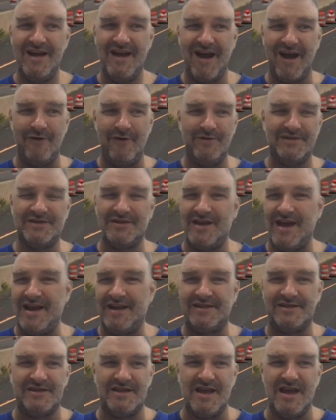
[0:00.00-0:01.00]
I always
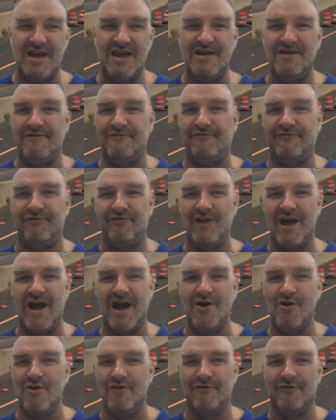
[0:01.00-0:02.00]
liked the
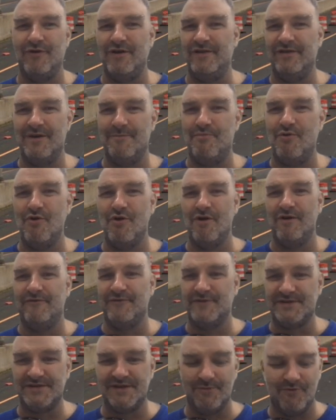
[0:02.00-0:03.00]
flyover in LaPorte
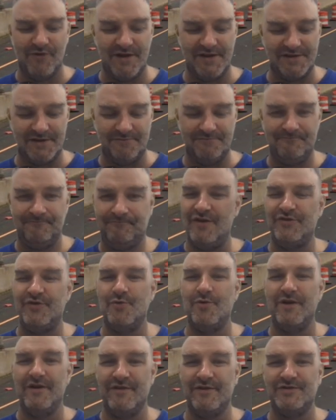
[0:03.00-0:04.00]
for some reason. I'll do
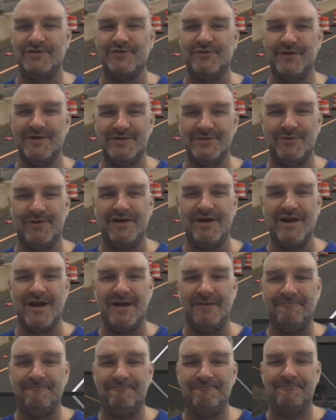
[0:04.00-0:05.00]
one of those roads one
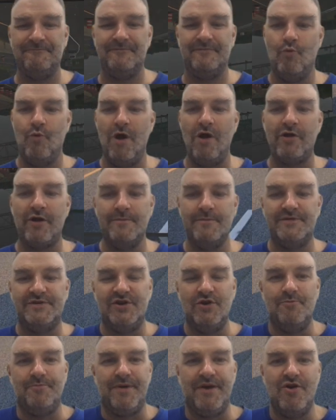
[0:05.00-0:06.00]
day. And welcome
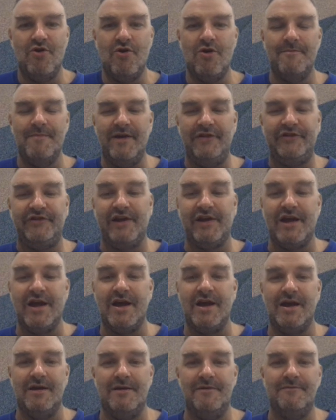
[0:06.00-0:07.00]
to Pure
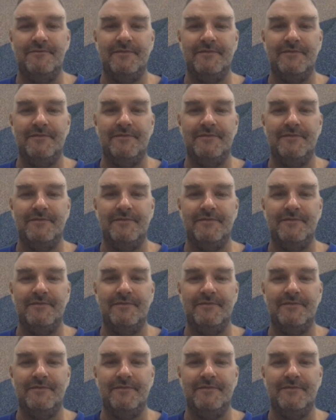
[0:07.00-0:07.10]
Michigan.